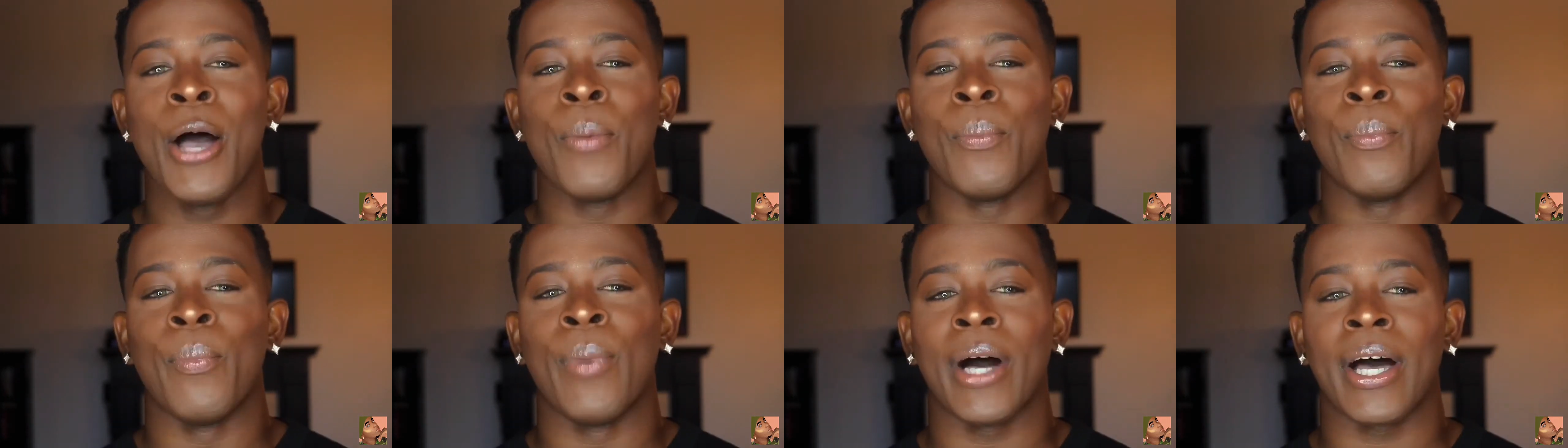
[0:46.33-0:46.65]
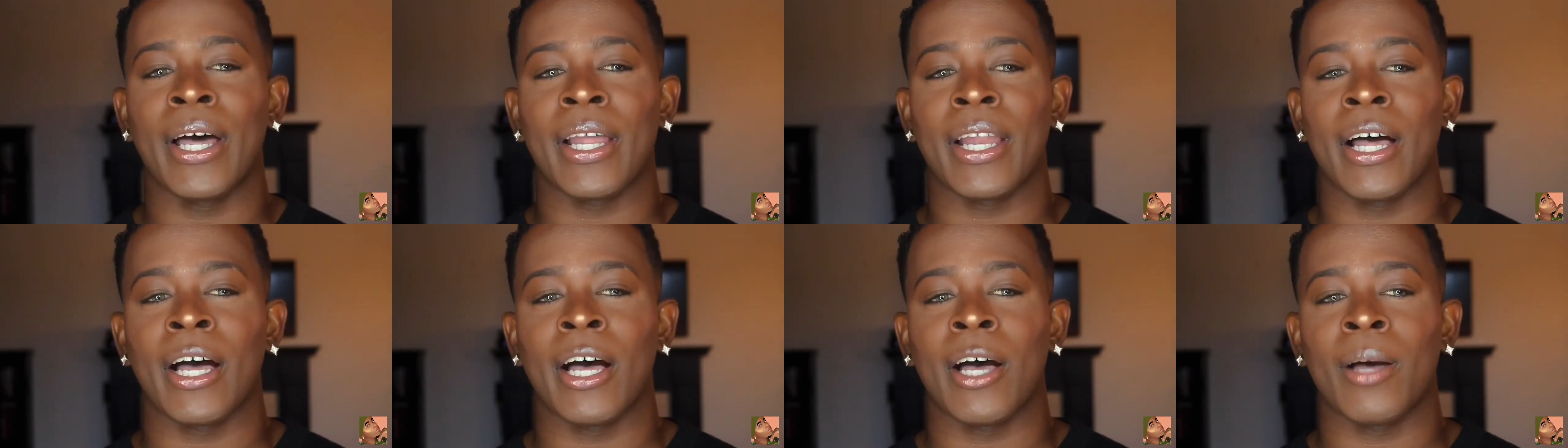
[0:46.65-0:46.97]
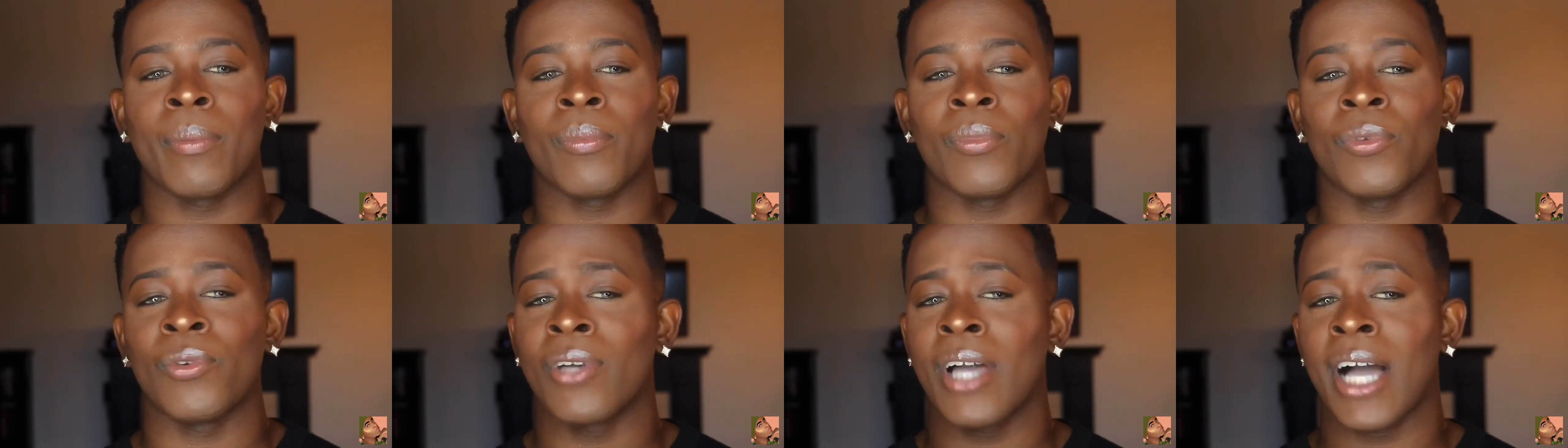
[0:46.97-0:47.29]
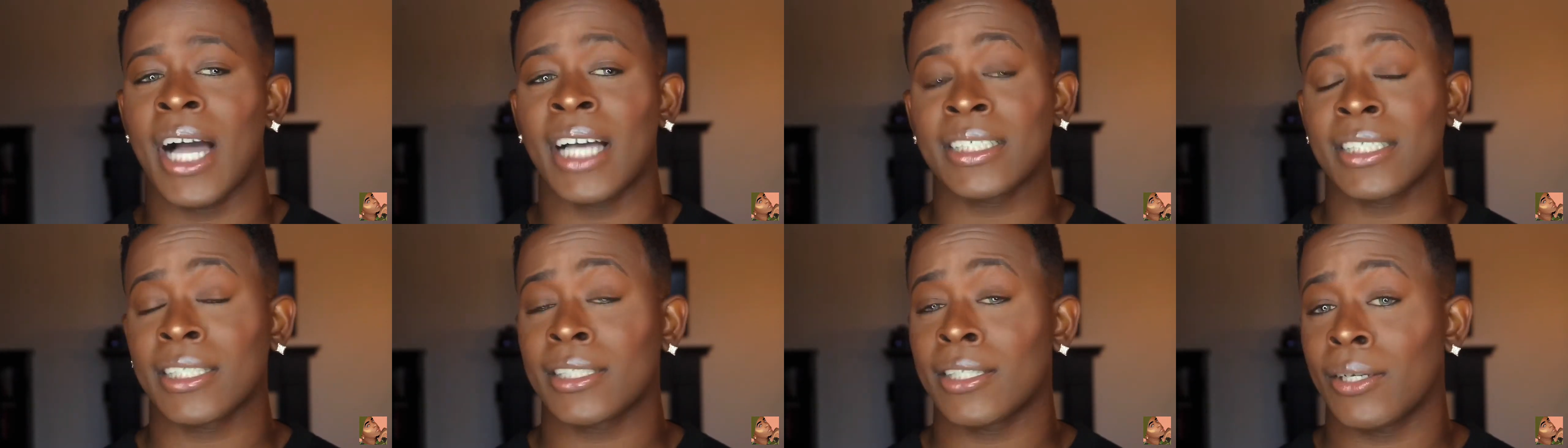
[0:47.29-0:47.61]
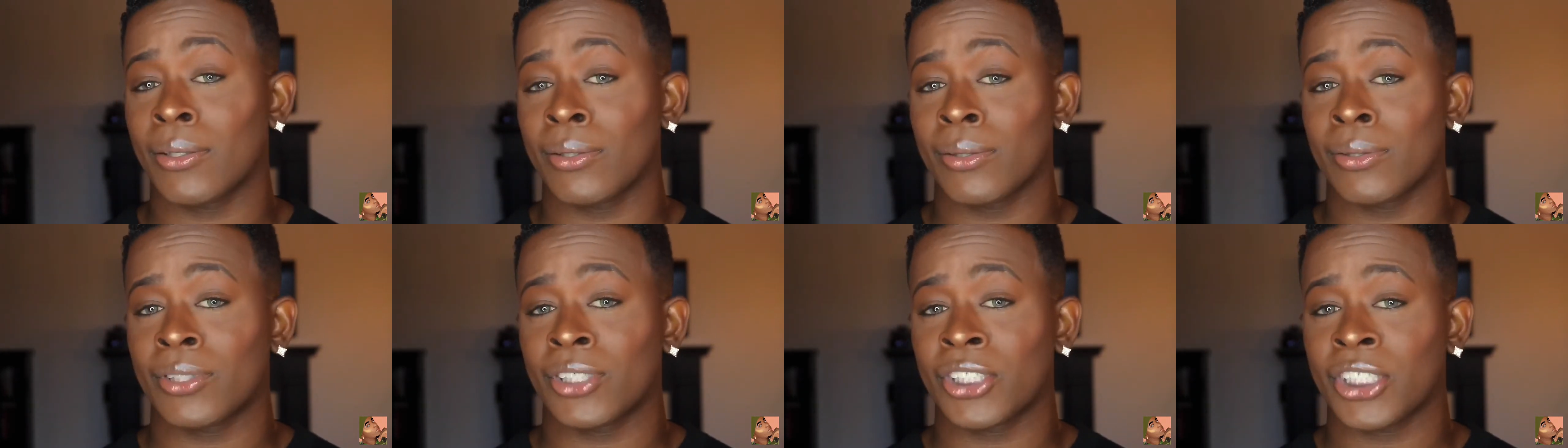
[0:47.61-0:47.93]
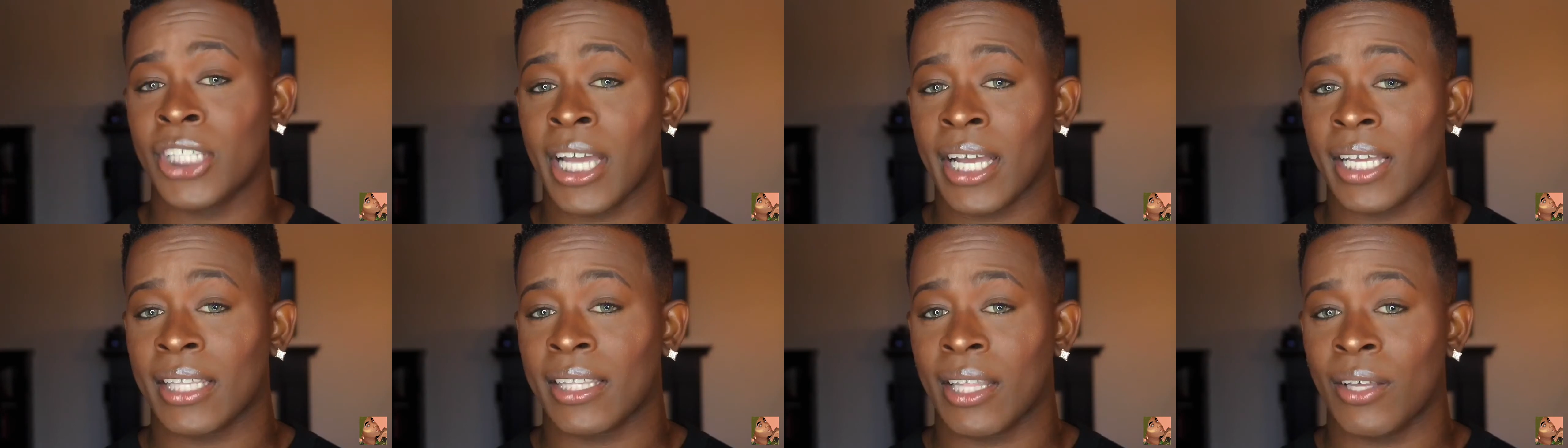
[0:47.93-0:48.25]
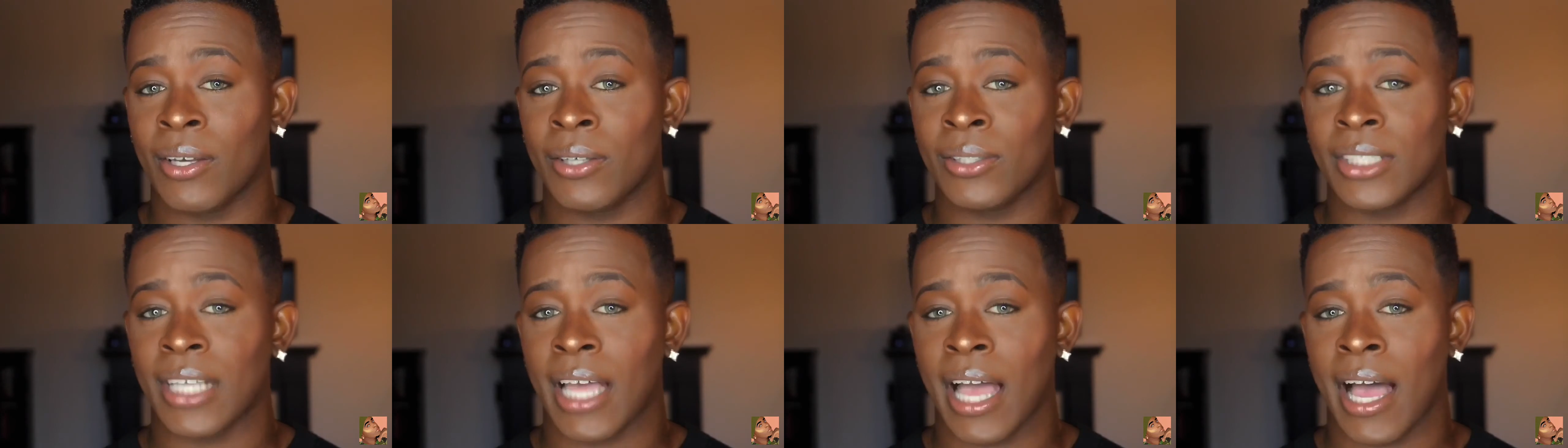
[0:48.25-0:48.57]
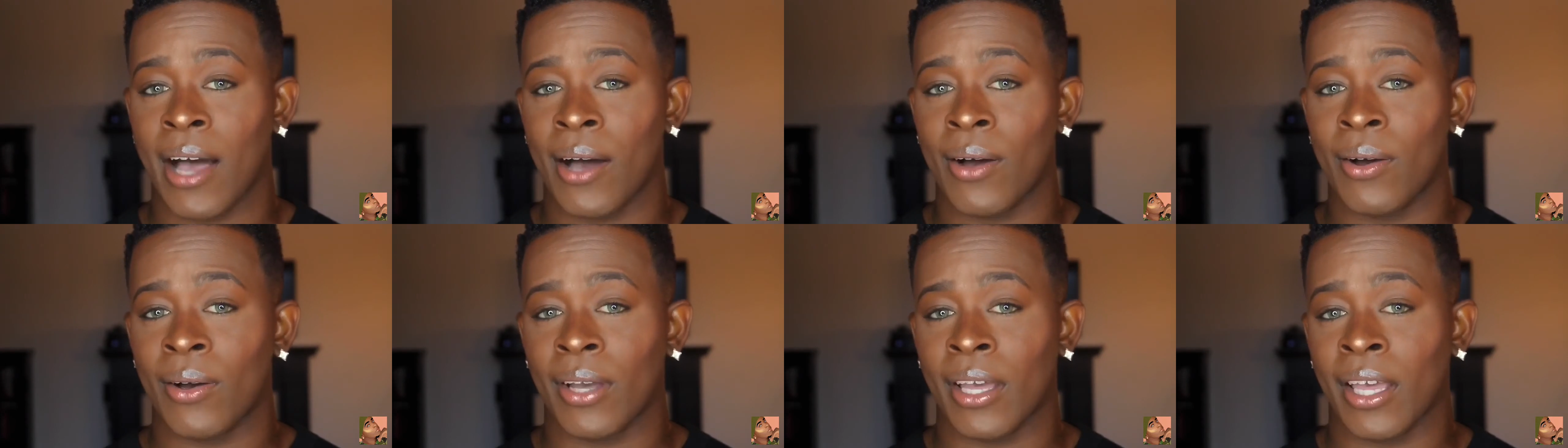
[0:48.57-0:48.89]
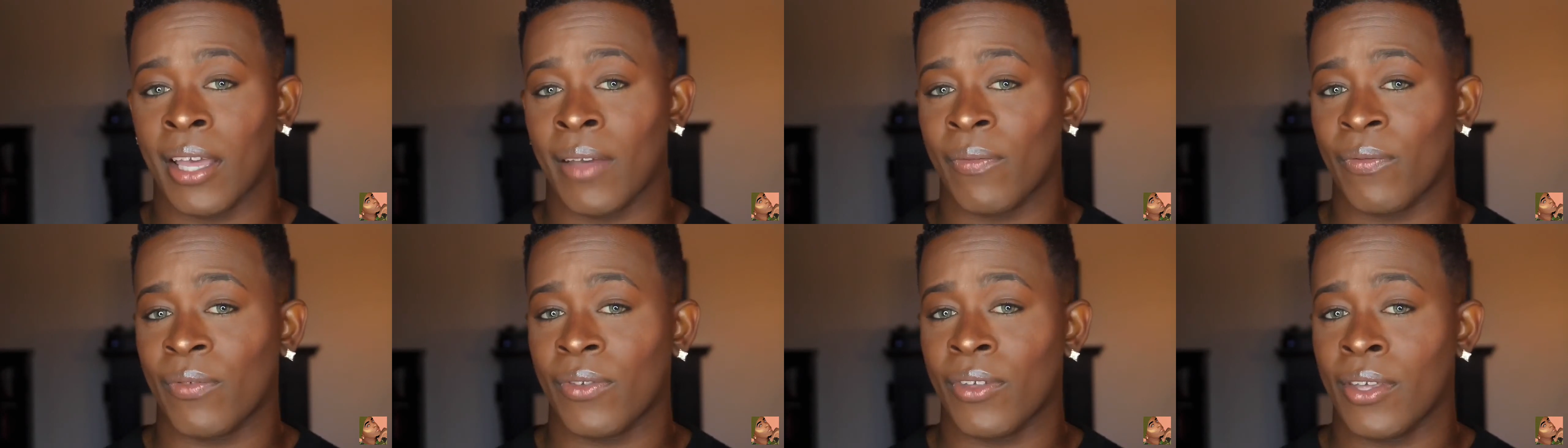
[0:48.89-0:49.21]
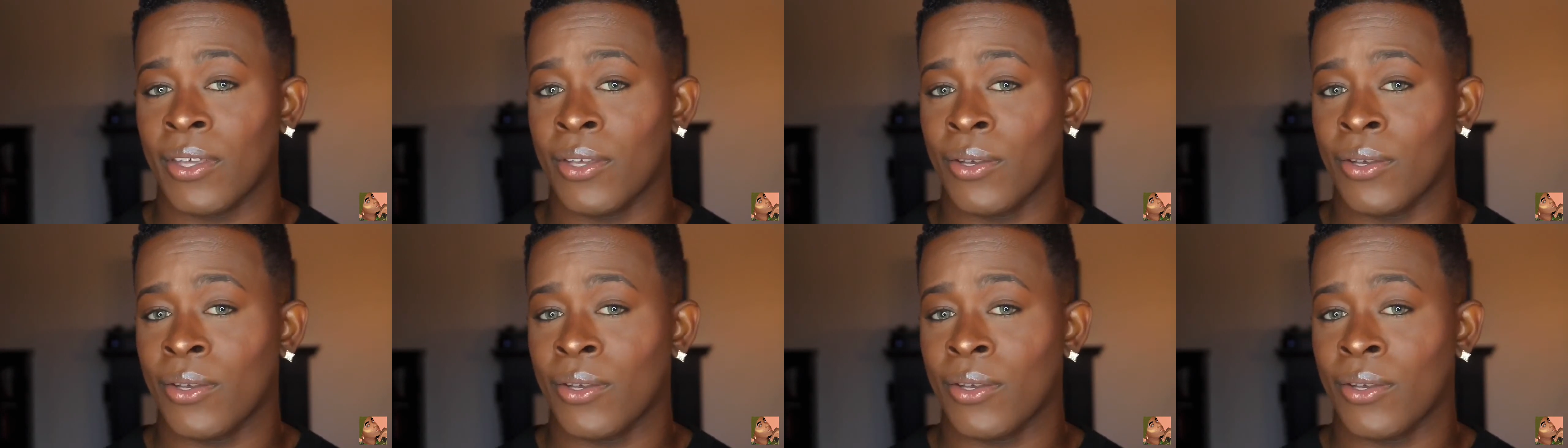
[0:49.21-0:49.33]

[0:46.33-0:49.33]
But you guys can go check those out if